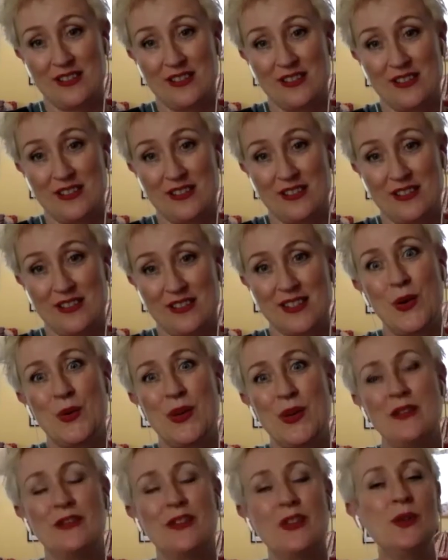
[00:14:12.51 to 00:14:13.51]
So
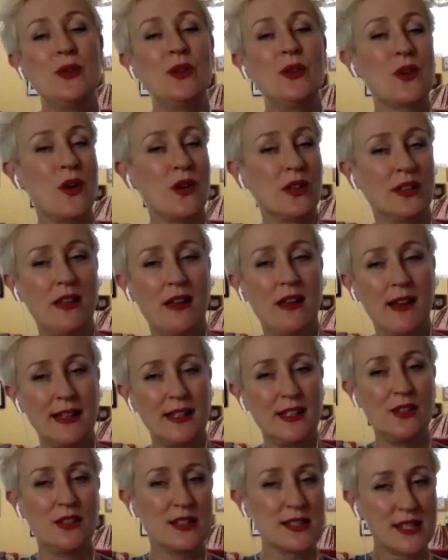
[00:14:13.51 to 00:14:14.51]
if you look online,
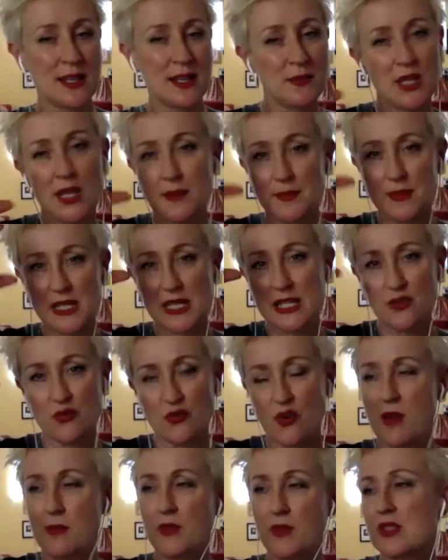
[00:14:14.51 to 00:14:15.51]
you can sometimes see
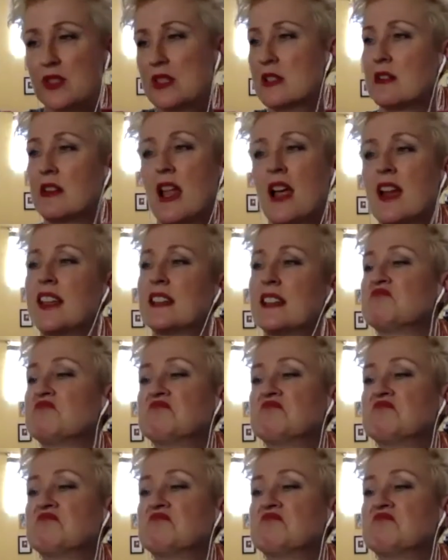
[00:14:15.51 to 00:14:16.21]
Streimels that are like,